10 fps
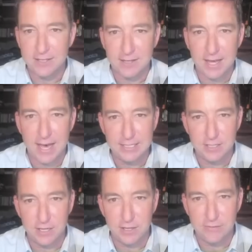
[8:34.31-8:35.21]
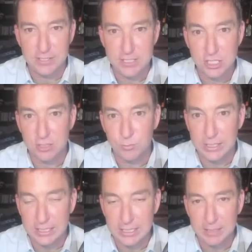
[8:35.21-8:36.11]
the kind of addition we
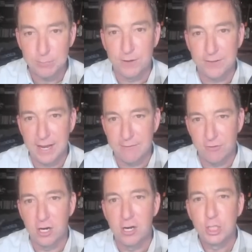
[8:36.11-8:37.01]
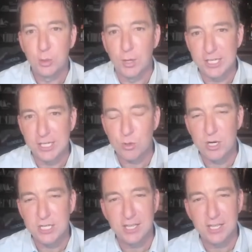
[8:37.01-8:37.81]
need more than ever to our discourse,